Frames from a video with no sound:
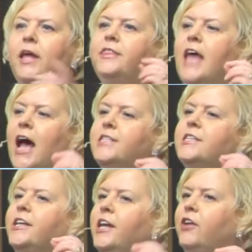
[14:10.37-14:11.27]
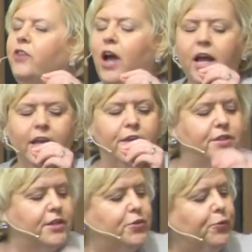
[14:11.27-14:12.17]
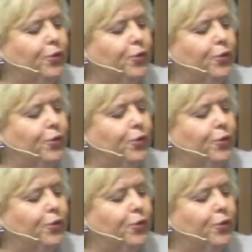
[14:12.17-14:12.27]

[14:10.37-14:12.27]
That's a gift God gives us through the